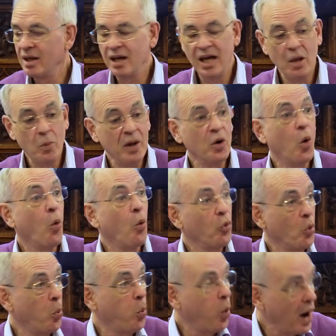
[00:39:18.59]
He went all the
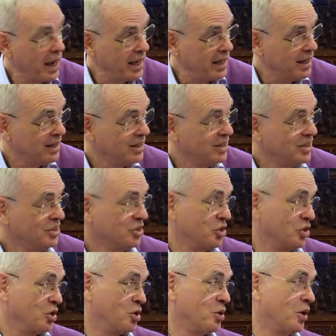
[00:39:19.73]
way to
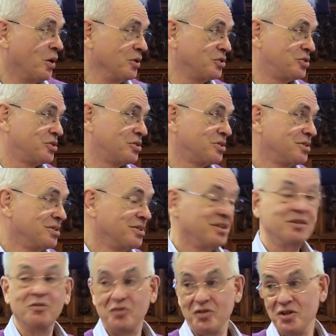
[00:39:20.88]
the cross
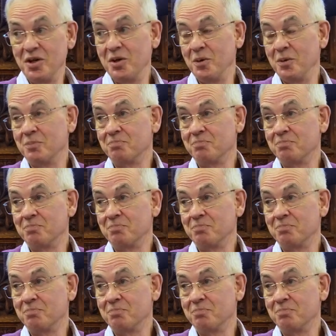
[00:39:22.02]
for you.